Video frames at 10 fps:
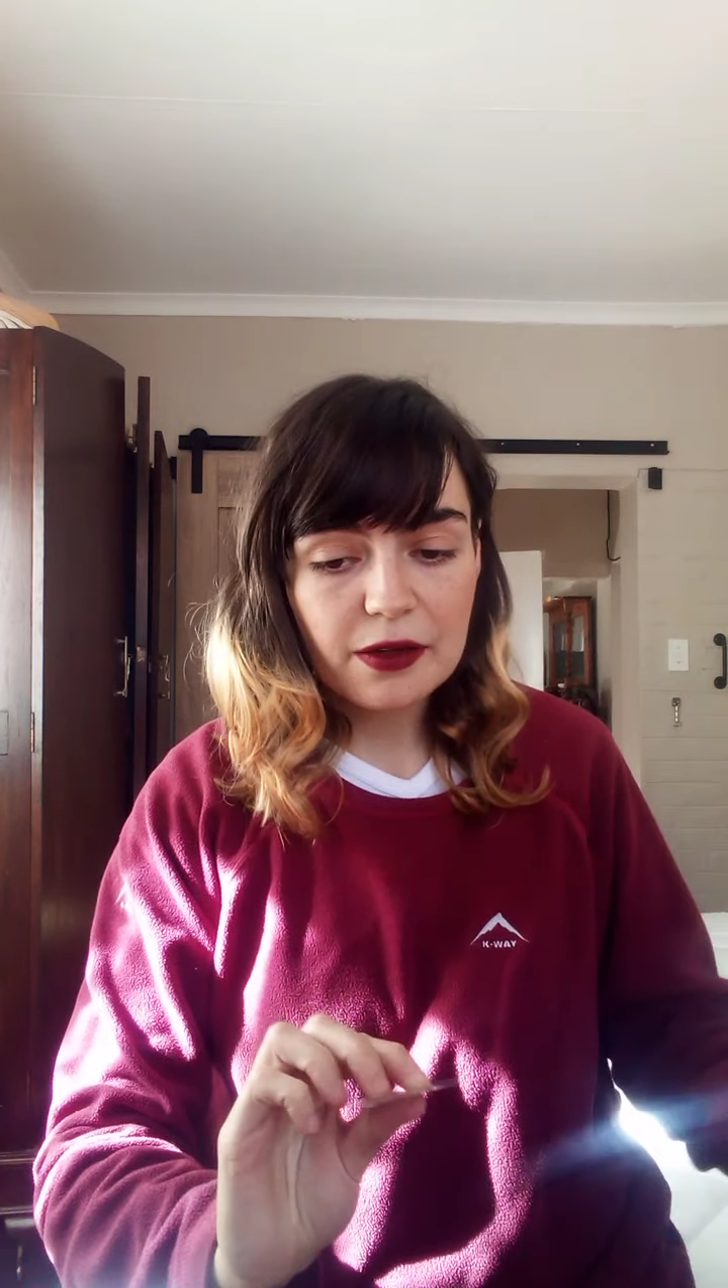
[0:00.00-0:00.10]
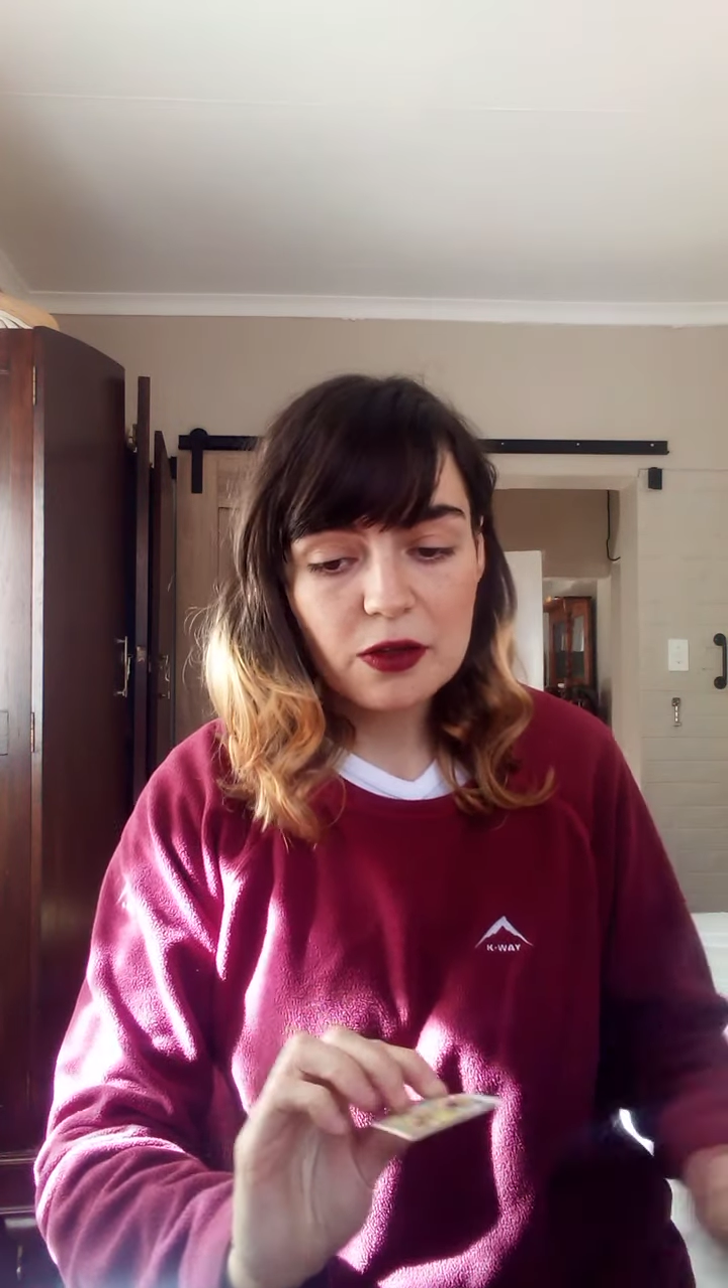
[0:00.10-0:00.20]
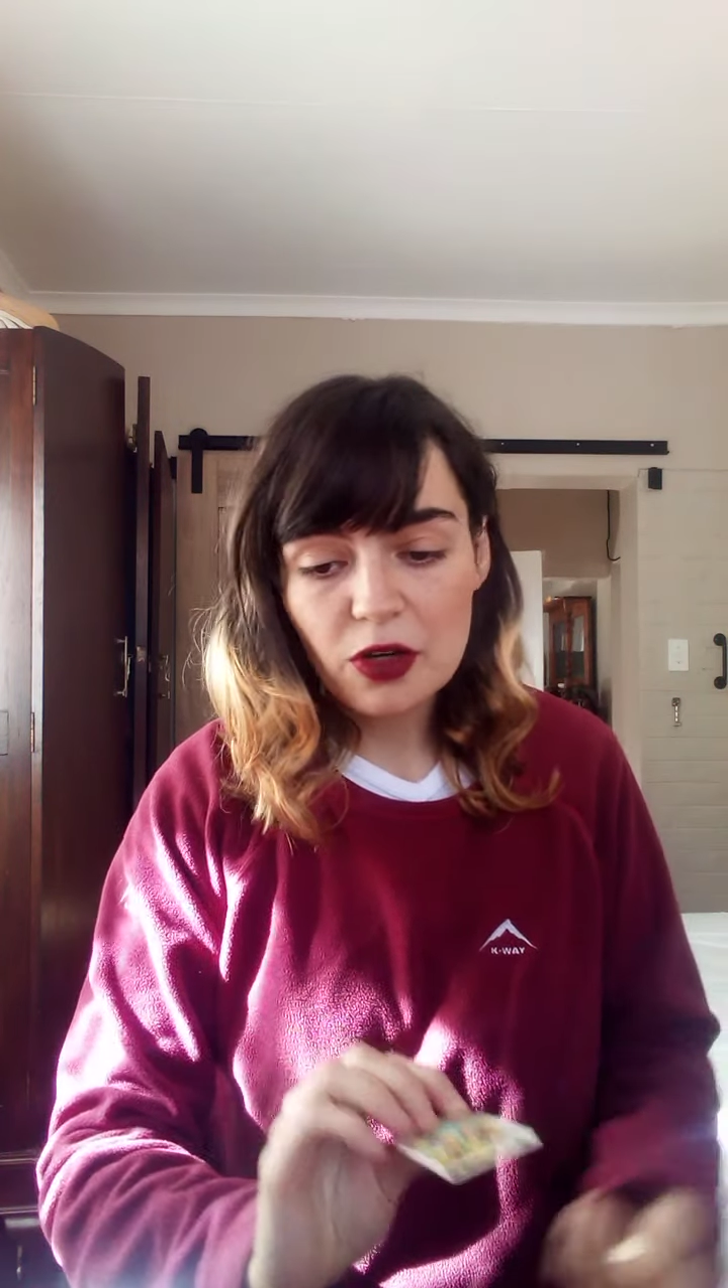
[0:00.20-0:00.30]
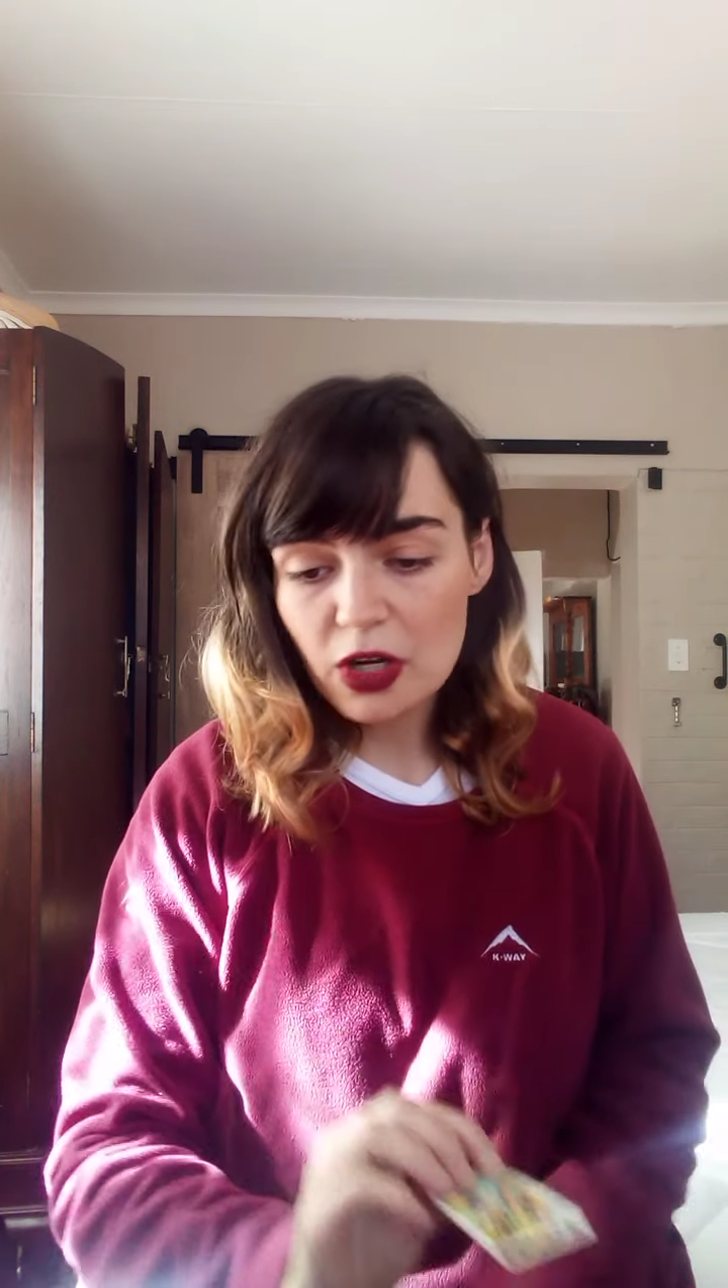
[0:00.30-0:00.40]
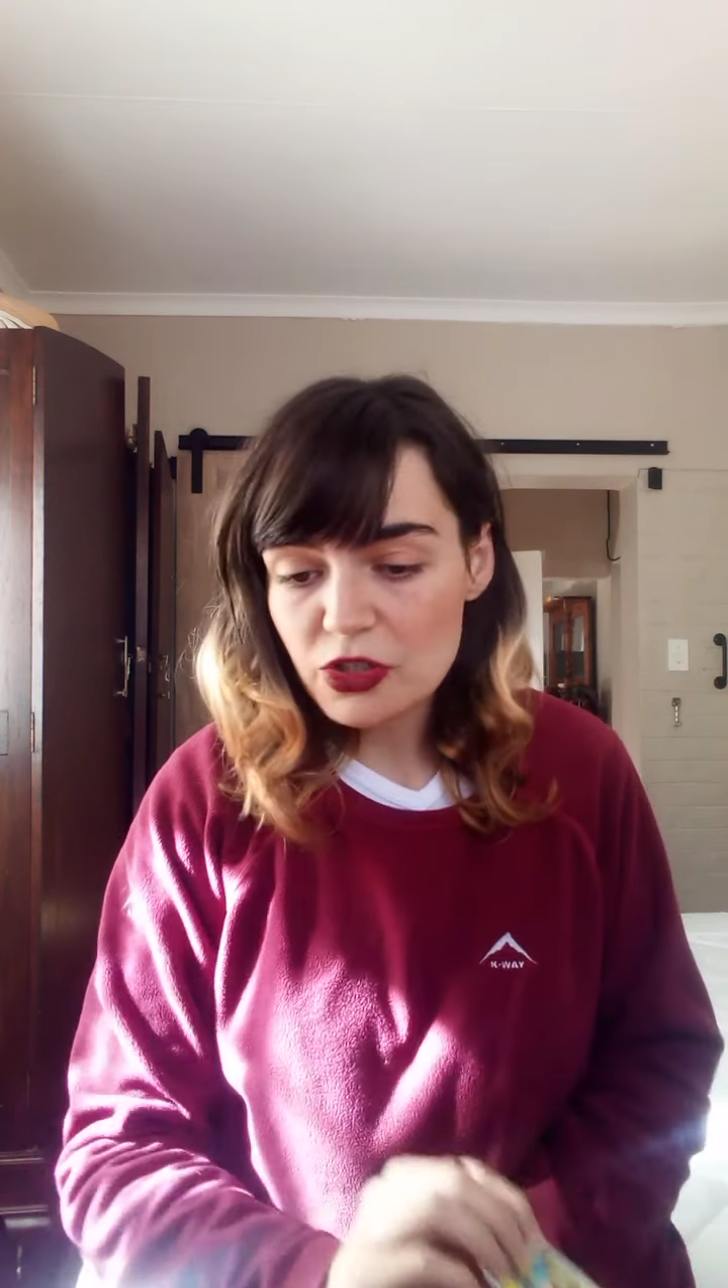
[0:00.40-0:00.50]

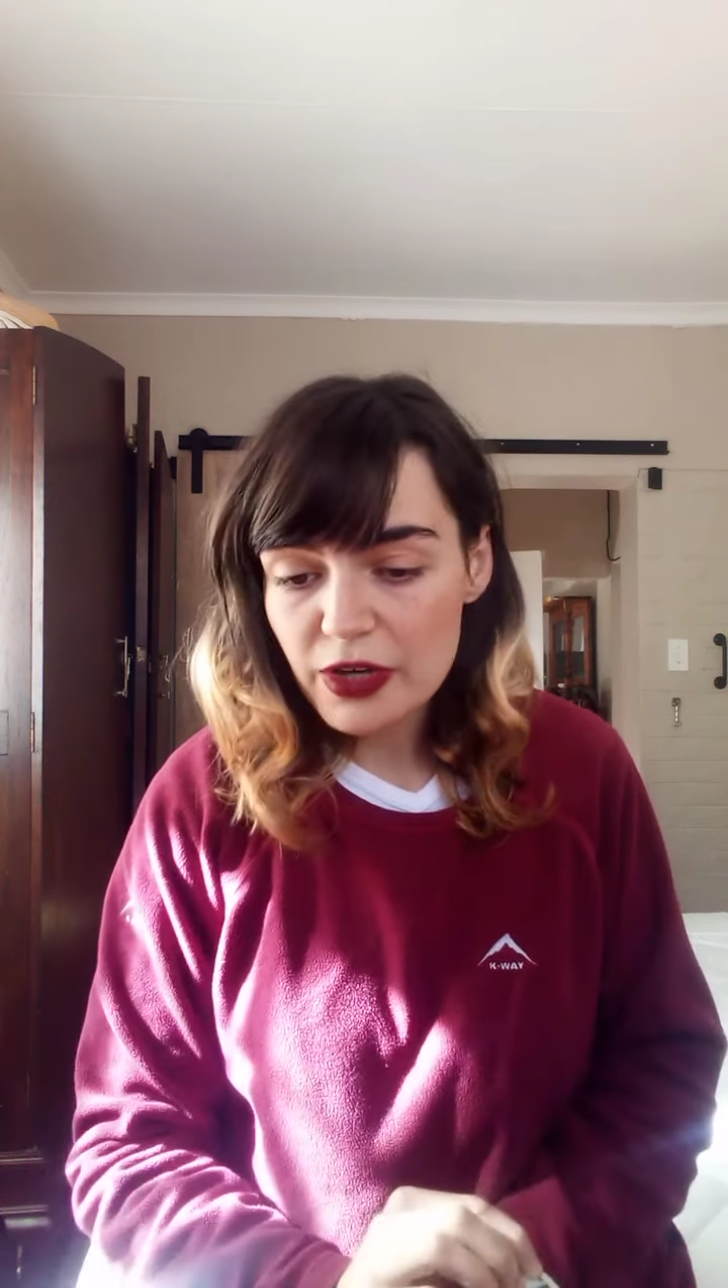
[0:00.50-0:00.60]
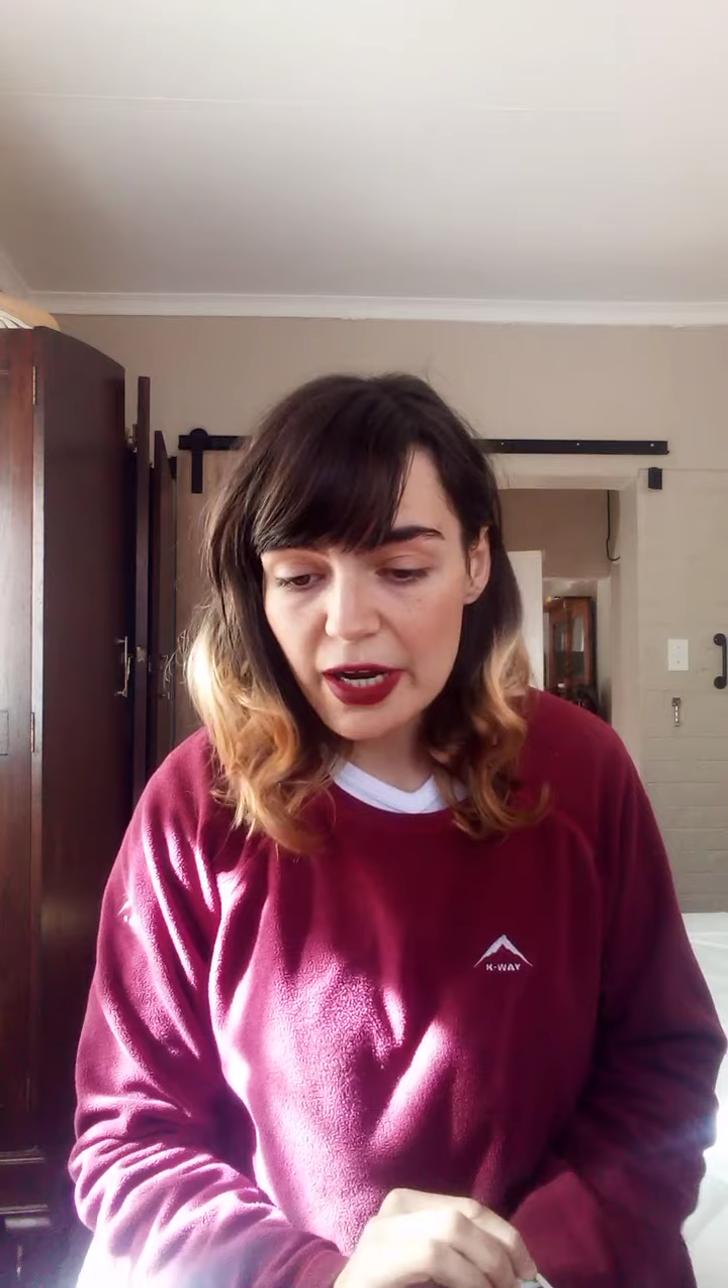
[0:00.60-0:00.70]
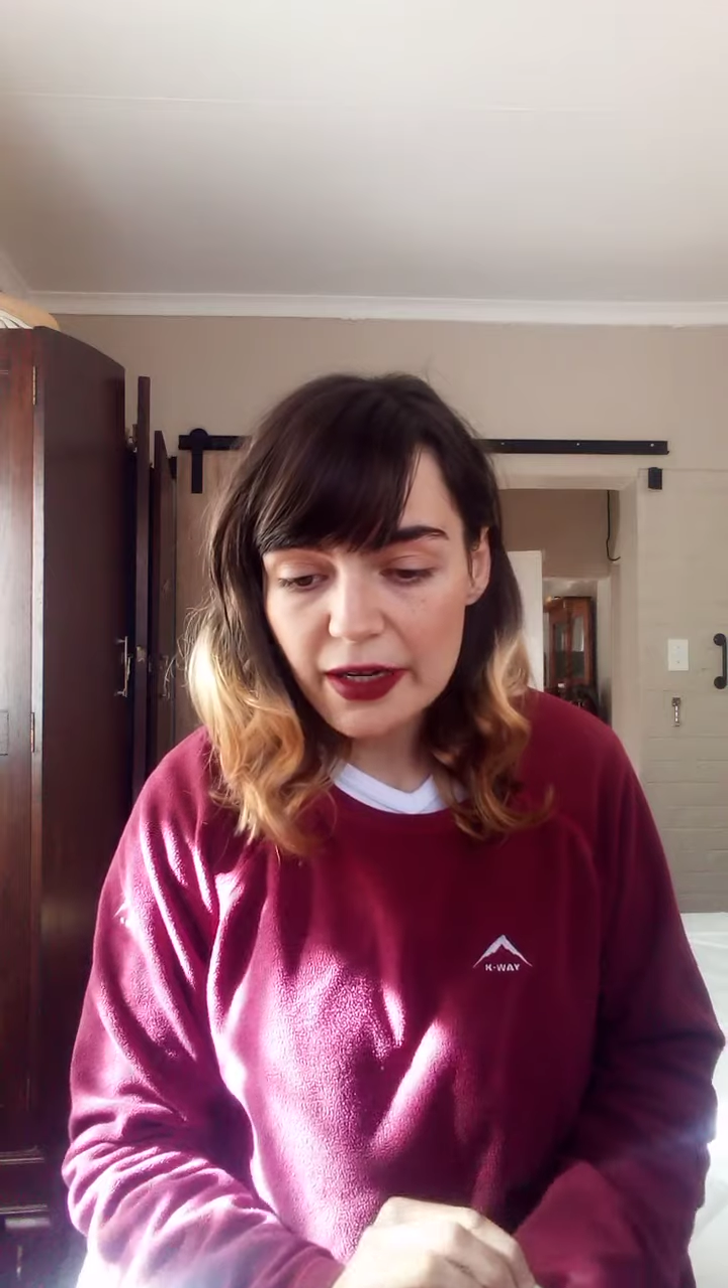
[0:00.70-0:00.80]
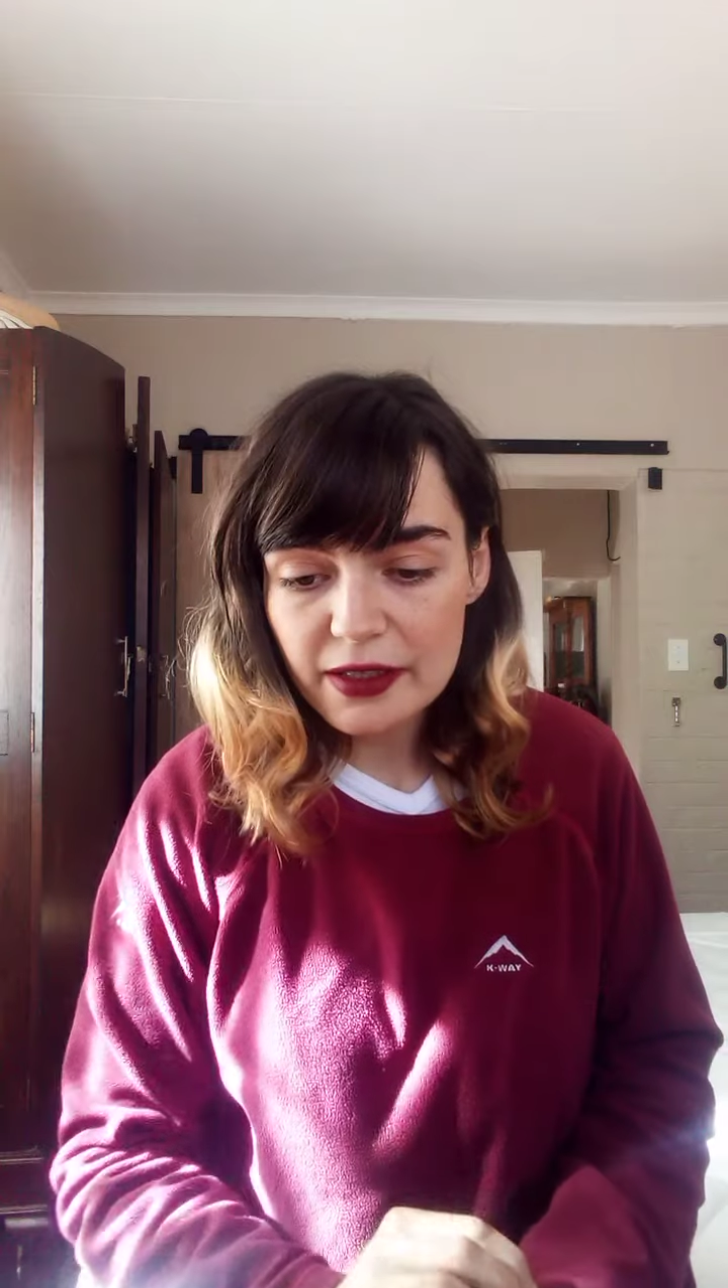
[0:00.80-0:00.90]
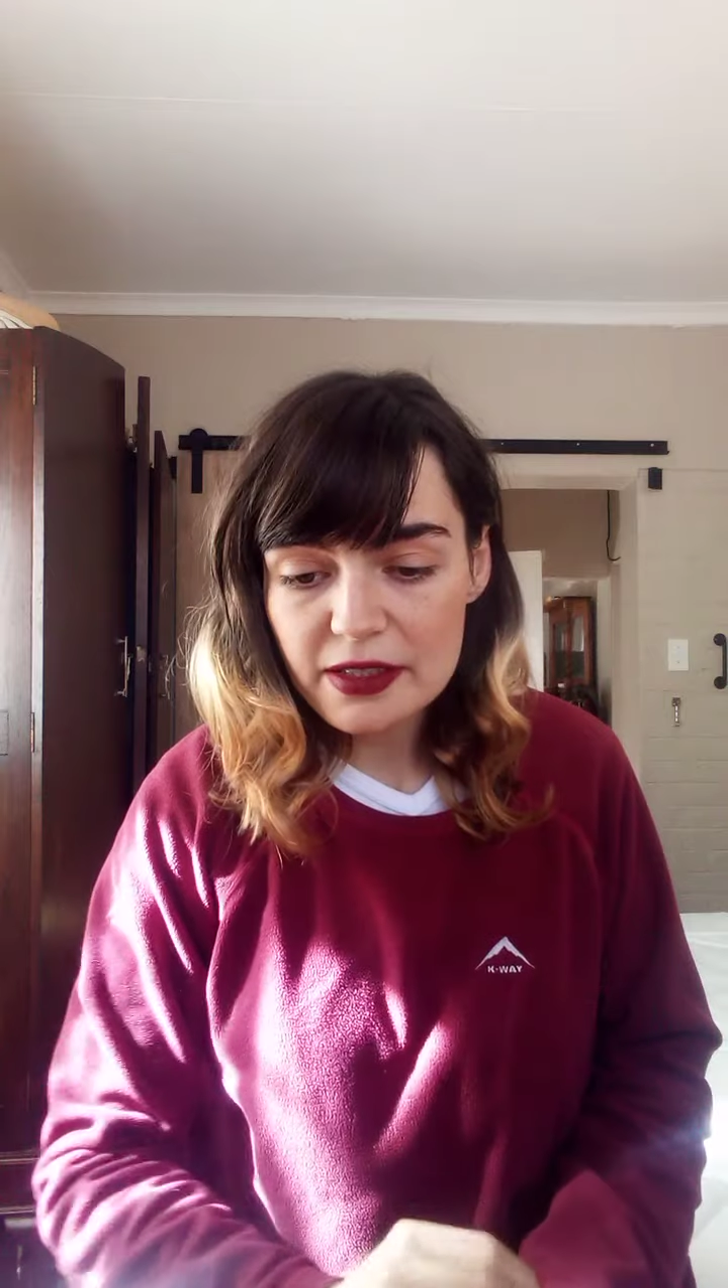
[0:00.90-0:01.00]

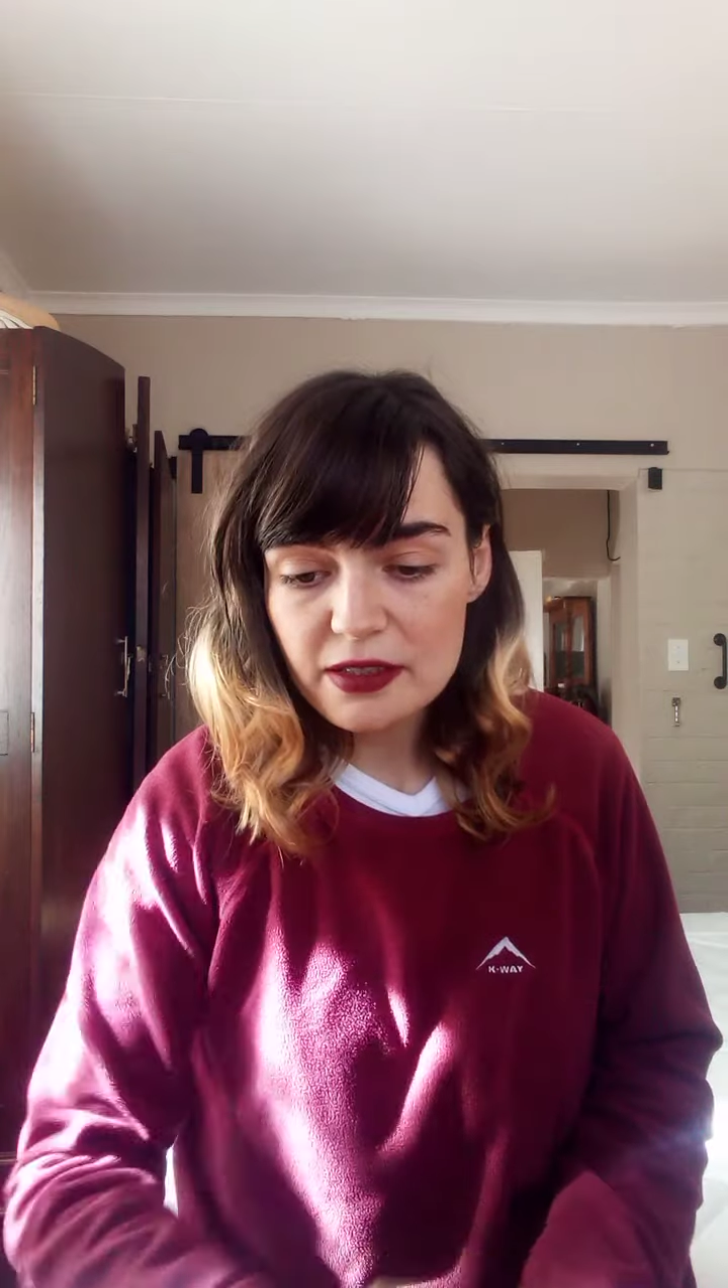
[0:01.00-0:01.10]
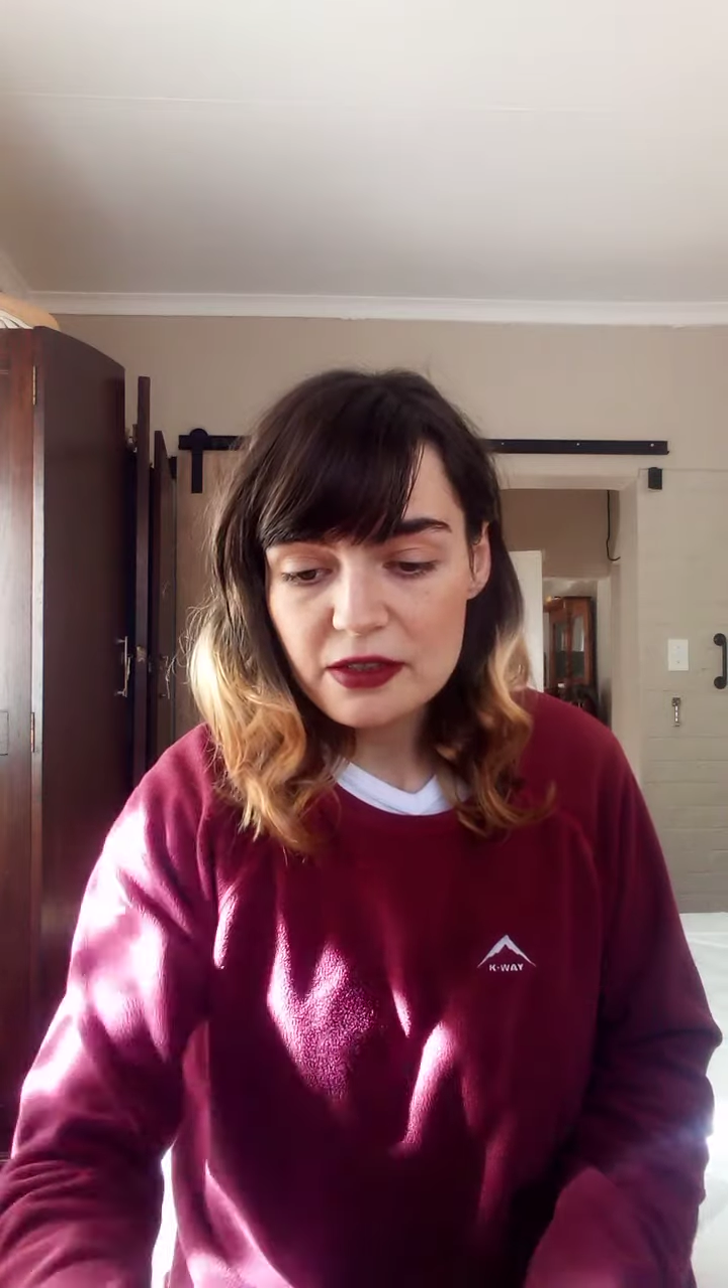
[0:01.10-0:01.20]
contract